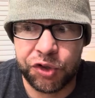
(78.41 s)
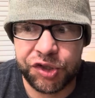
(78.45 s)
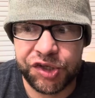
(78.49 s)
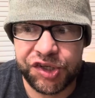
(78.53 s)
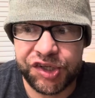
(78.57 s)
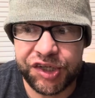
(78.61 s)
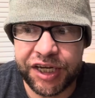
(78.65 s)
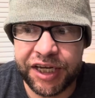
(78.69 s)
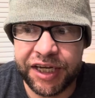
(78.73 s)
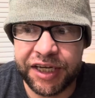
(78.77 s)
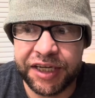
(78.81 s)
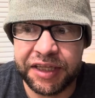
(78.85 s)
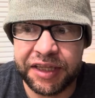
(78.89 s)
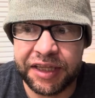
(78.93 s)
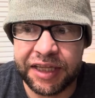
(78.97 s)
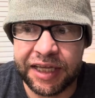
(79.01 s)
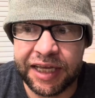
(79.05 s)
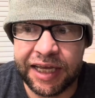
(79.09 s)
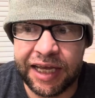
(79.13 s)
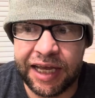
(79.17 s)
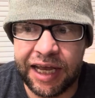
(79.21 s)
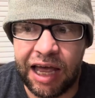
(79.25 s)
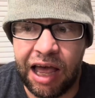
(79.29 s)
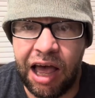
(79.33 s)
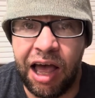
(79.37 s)
say
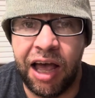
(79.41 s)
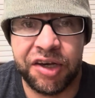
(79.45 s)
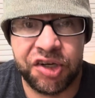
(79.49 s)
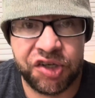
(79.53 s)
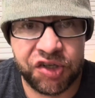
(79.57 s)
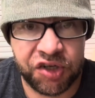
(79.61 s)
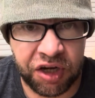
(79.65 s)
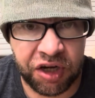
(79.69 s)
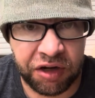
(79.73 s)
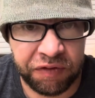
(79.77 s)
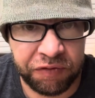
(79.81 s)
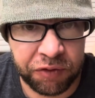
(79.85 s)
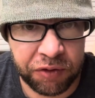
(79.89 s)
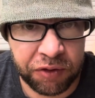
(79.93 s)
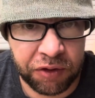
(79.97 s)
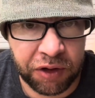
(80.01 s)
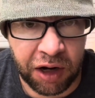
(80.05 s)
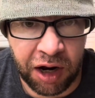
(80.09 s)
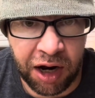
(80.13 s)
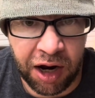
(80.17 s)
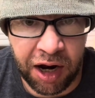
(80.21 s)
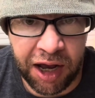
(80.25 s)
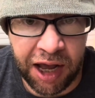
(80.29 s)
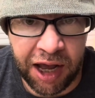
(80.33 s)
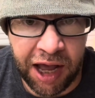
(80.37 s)
that I
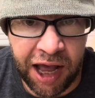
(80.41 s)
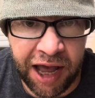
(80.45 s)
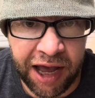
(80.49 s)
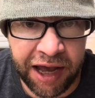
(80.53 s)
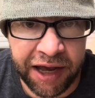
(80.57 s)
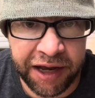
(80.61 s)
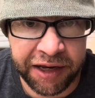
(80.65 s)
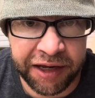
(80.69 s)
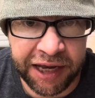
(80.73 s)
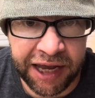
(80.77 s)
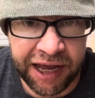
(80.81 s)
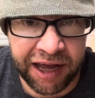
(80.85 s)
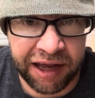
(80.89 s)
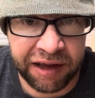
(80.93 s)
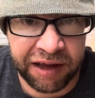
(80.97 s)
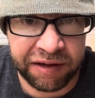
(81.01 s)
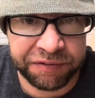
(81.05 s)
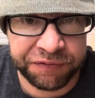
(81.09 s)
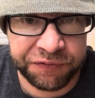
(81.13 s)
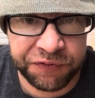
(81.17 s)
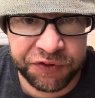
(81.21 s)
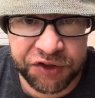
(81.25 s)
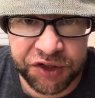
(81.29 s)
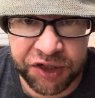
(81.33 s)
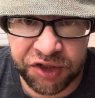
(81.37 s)
have
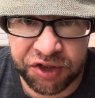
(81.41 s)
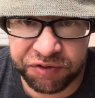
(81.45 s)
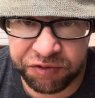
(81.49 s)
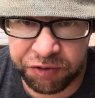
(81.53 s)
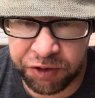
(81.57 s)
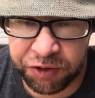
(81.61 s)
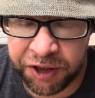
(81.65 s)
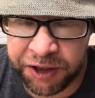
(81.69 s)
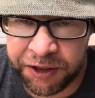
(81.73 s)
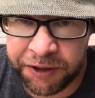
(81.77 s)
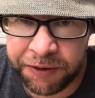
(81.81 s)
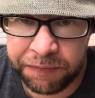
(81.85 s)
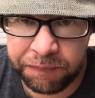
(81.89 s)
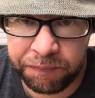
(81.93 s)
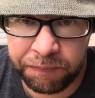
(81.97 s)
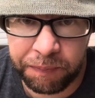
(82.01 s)
schizophrenia,